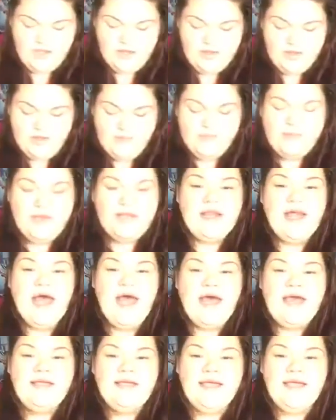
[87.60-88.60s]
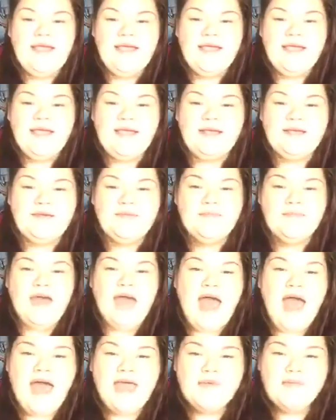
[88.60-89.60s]
But I am...
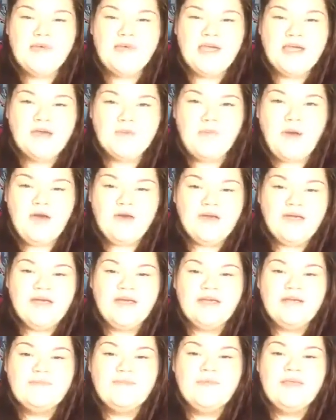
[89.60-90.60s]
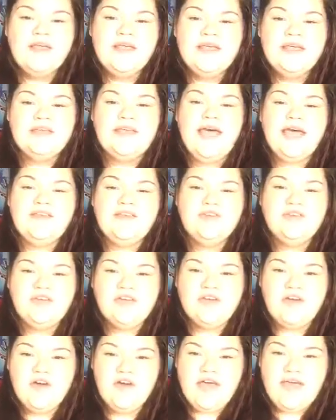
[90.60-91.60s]
Hi, Bear. Welcome. Yeah, you can
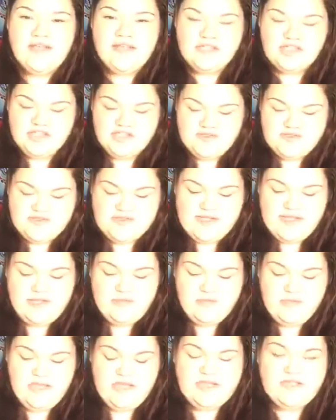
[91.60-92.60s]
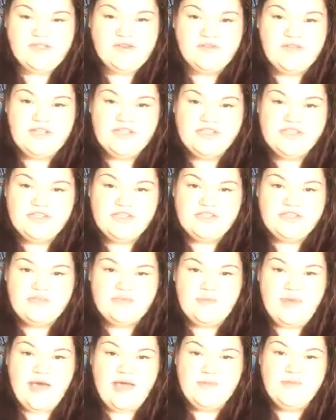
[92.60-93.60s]
go ahead and just send me a donation to
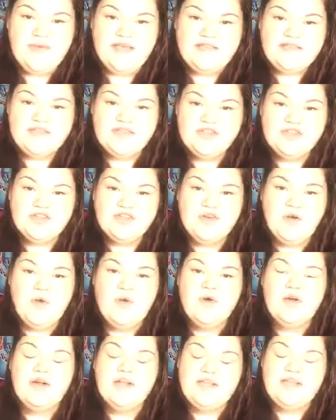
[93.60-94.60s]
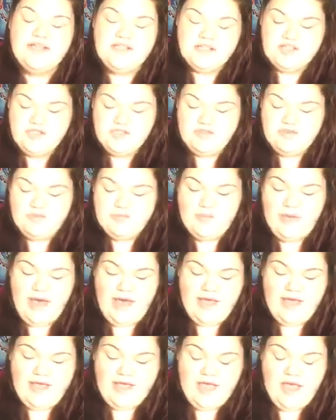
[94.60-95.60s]
my messenger or into
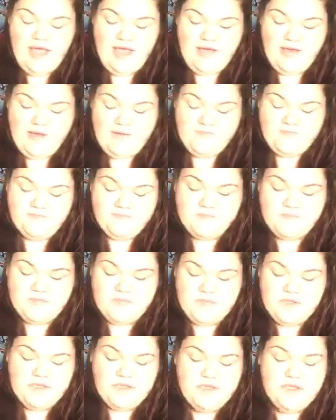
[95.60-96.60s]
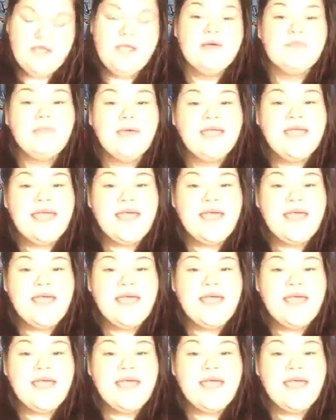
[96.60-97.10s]
my my Cash